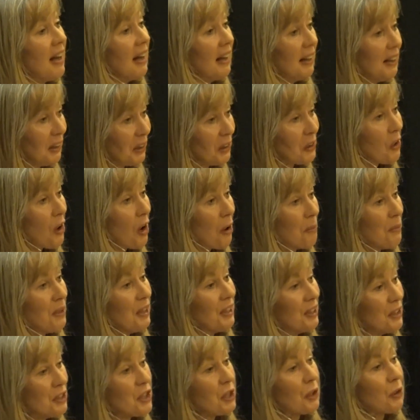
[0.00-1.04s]
and it got
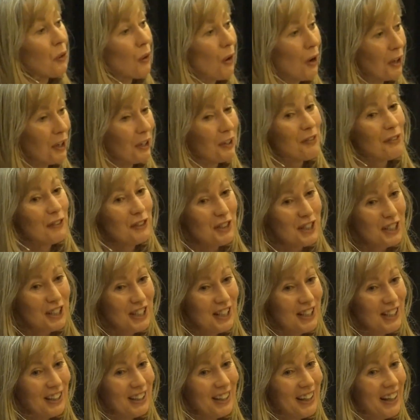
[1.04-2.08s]
me into chronic
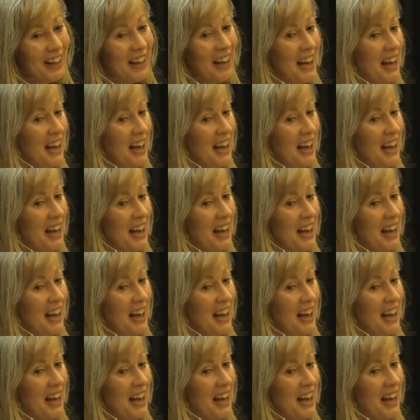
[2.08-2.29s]
fatigue